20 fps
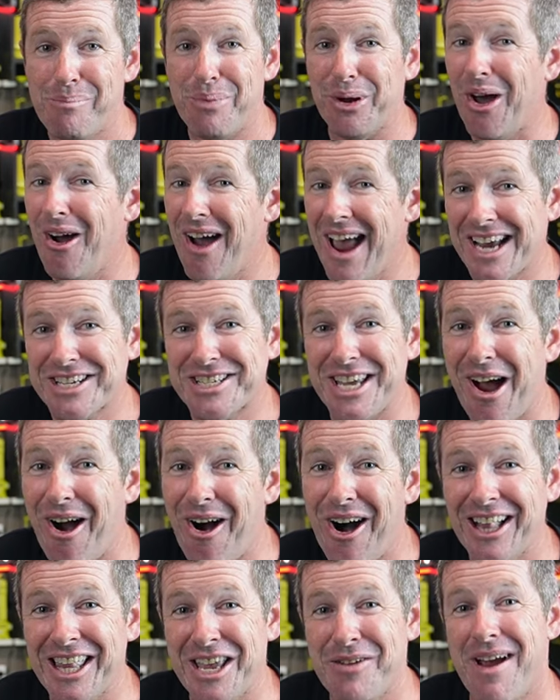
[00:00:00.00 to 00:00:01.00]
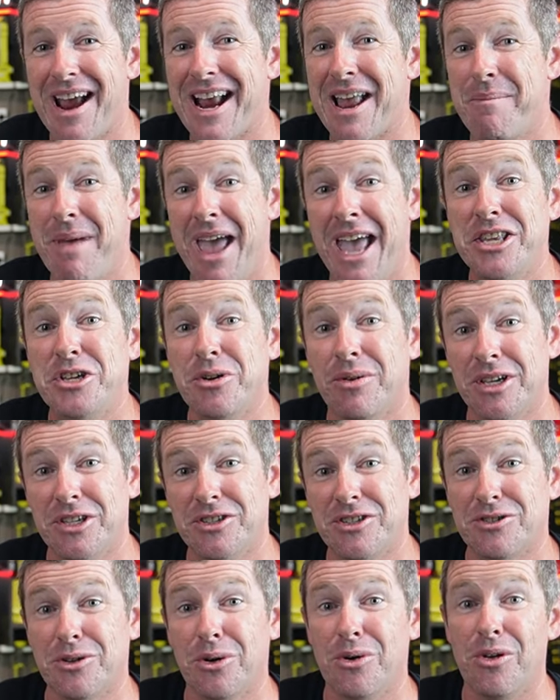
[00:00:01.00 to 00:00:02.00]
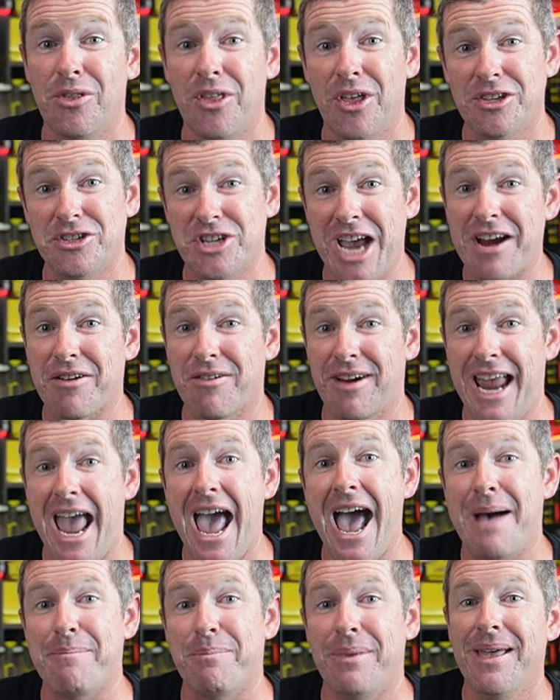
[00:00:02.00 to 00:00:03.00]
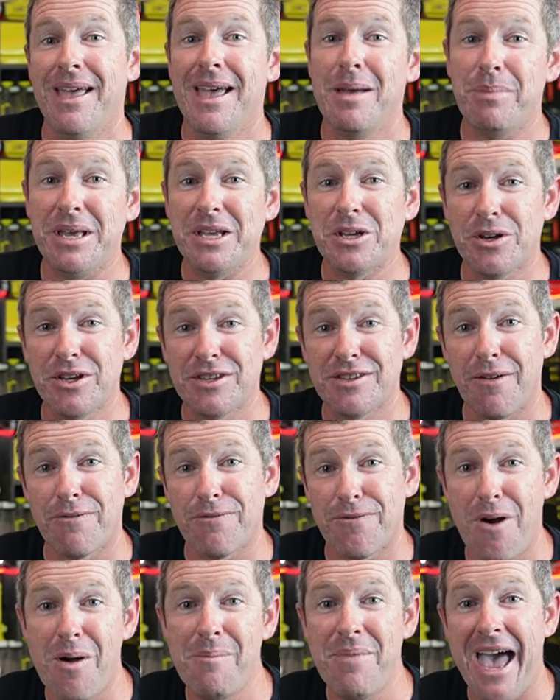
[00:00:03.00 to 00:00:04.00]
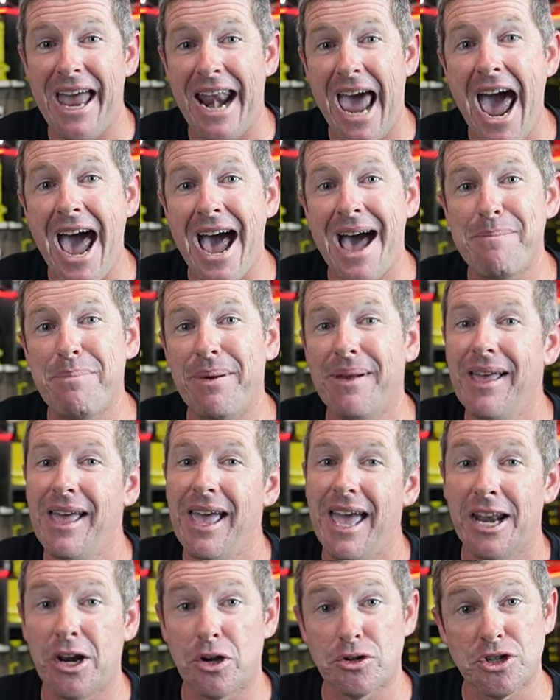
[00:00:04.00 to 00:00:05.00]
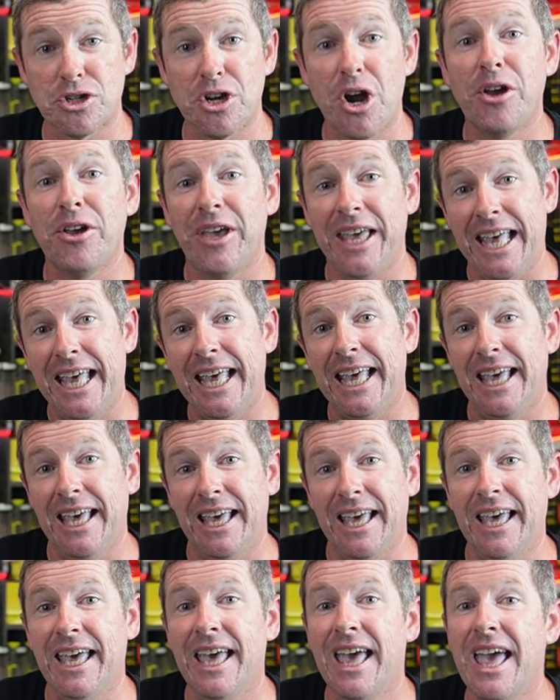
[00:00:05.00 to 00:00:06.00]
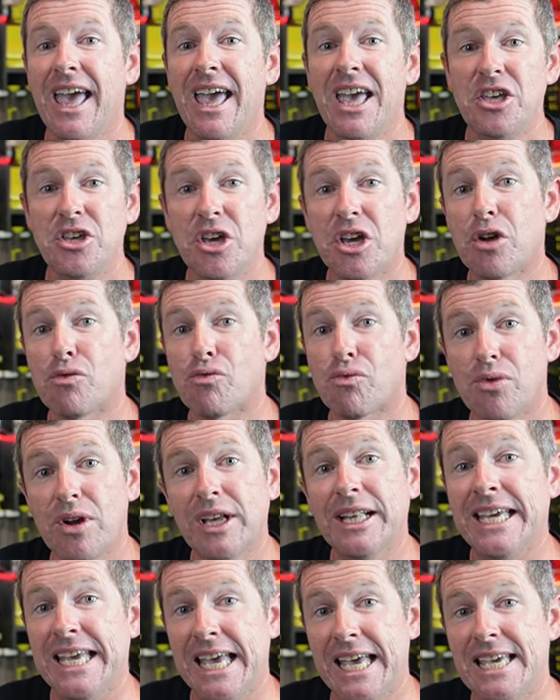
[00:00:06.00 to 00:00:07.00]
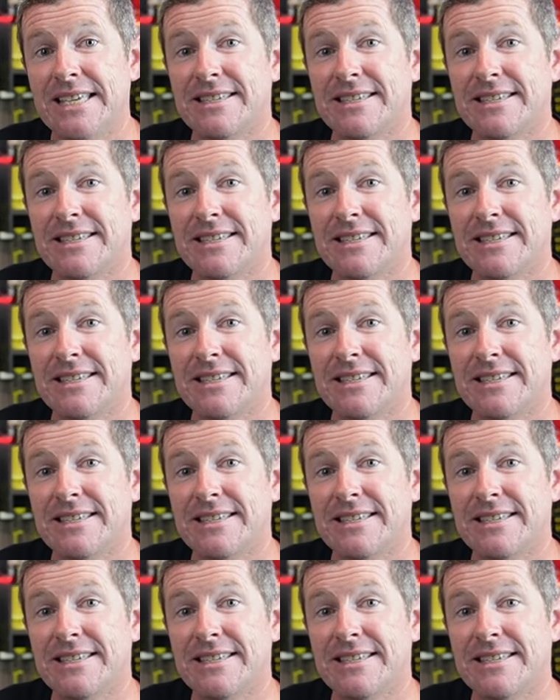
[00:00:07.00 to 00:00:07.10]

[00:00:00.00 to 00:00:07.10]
But I actually highly recommend you install the Jackery app because from that app, and I'll show you here, you can really